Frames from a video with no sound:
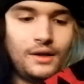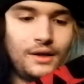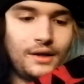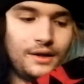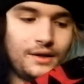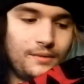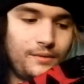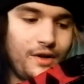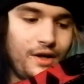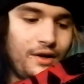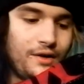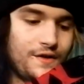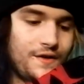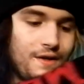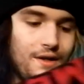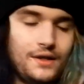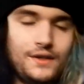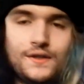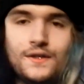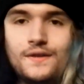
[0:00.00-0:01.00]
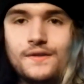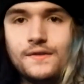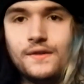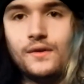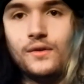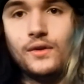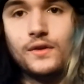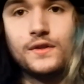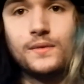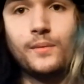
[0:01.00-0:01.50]
They are skinny jeans
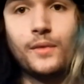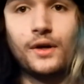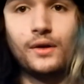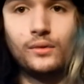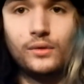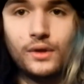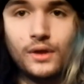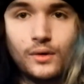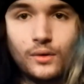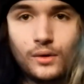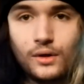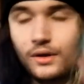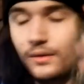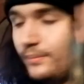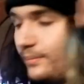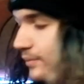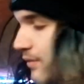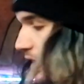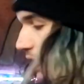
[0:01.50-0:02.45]
though, that's my only qualm.